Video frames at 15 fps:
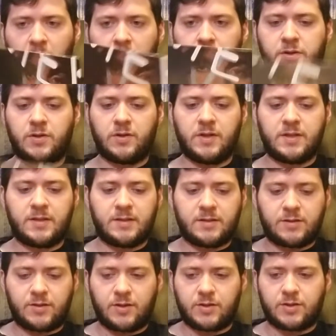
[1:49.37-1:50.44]
So this
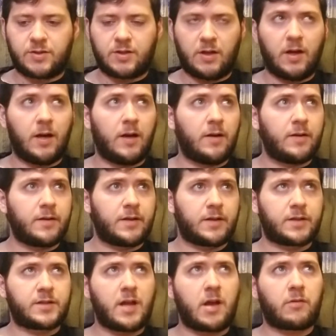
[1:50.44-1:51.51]
is just an
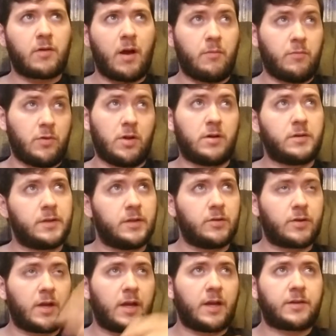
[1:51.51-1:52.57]
exact... I'm literally
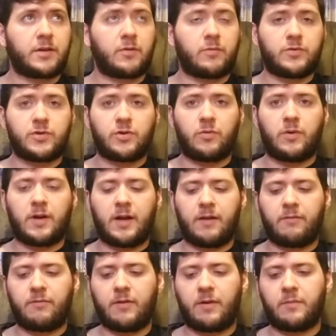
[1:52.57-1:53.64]
looking at the original one I
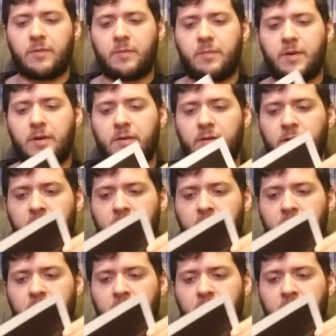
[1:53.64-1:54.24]
have framed up here.